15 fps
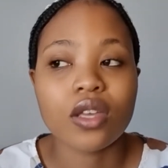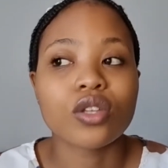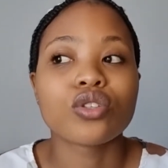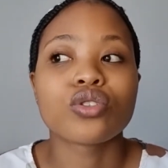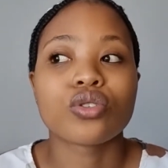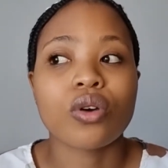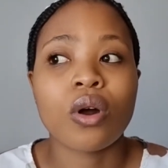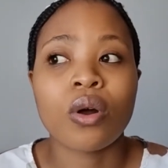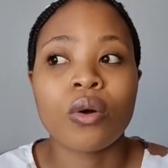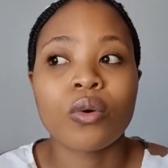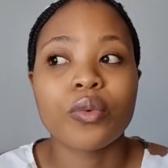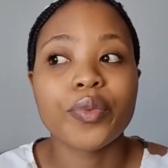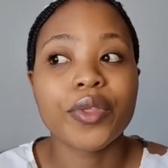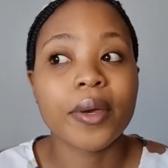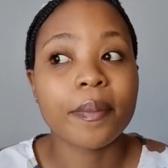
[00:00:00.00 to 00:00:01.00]

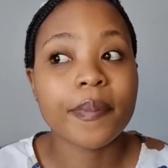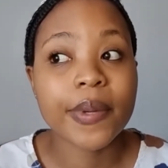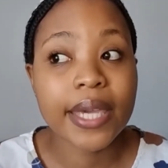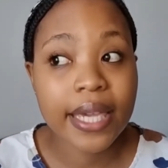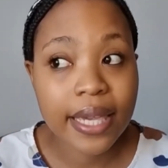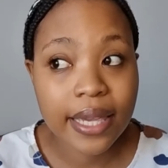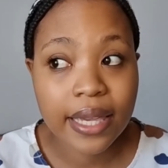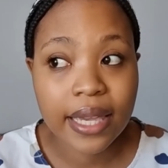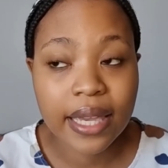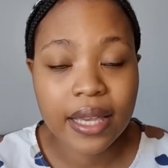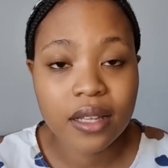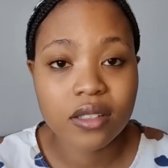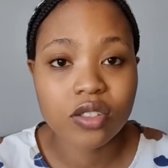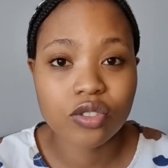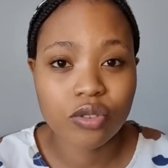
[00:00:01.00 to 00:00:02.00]
So the
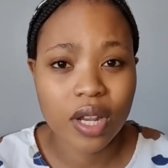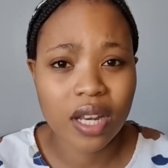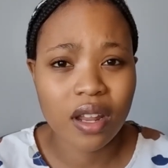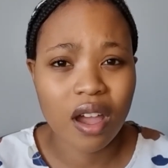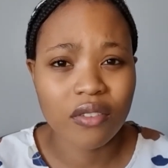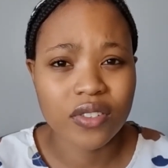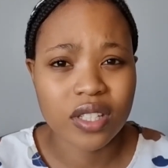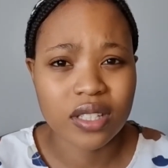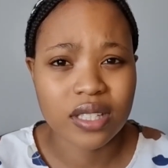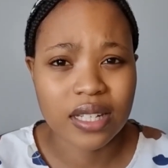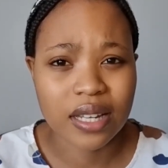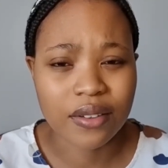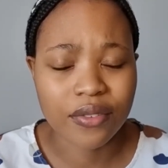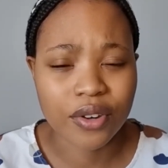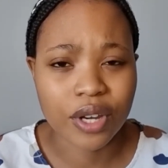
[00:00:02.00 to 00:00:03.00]
peeing straight after
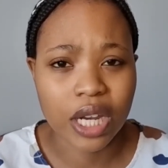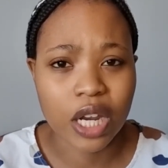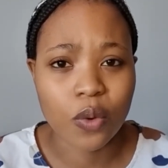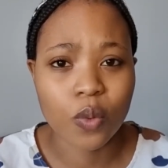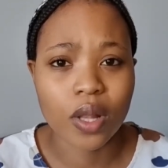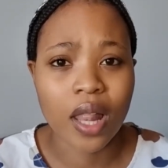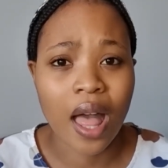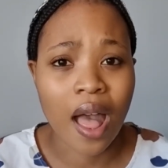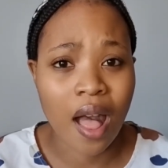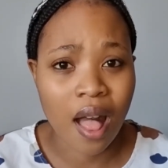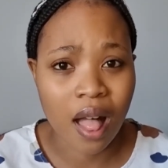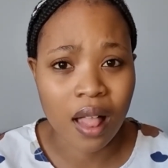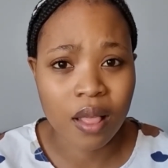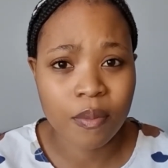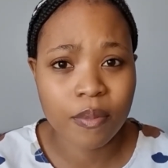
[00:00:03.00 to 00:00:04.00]
delivery will
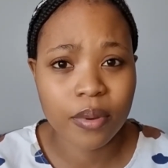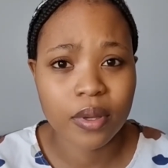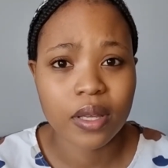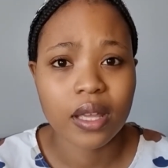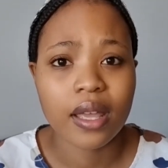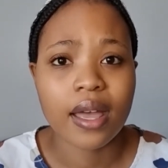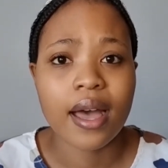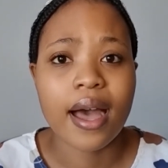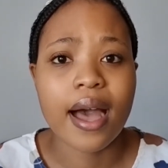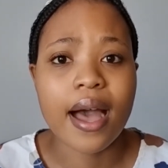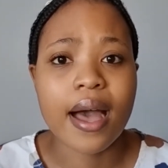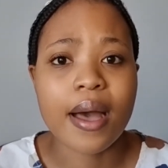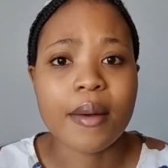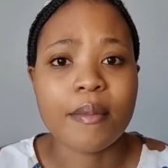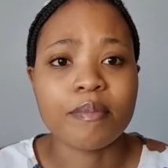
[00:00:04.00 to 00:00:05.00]
help
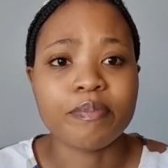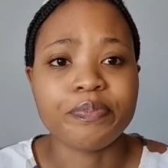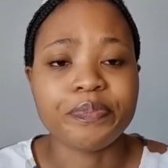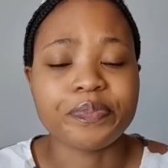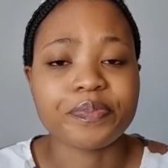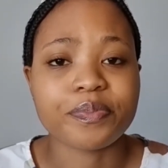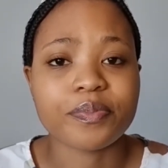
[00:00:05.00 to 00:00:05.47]
to